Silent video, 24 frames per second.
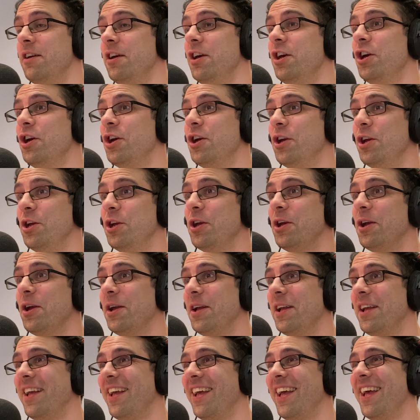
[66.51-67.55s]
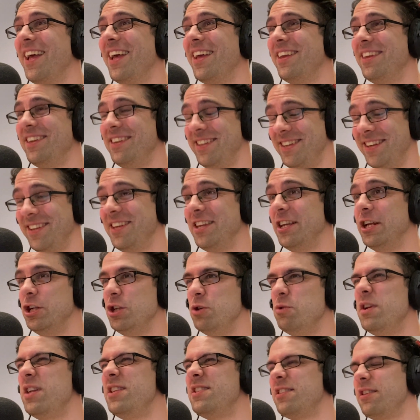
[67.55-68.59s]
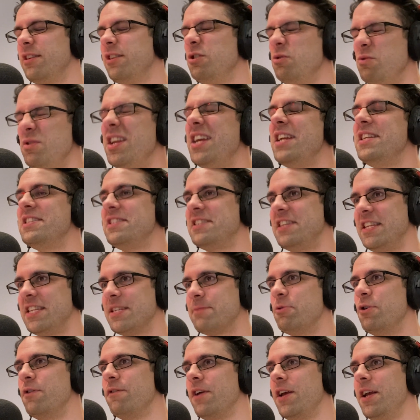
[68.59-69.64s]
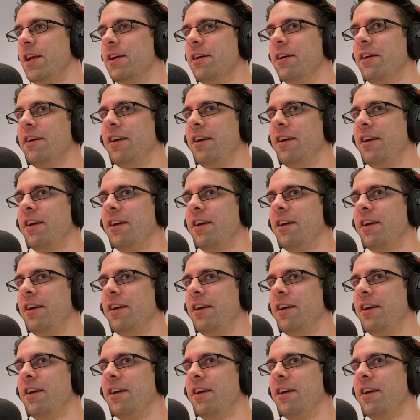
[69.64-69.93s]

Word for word: Like it was Citizen Kane or something. You need to see this movie.